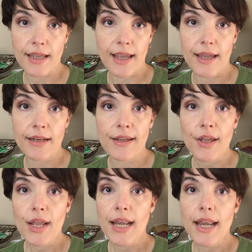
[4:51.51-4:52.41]
and
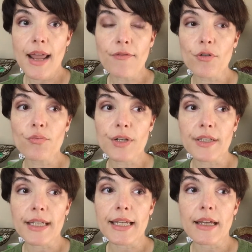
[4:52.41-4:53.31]
never
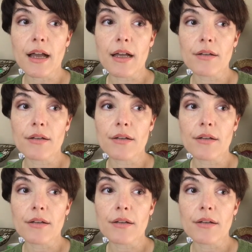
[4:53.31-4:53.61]
really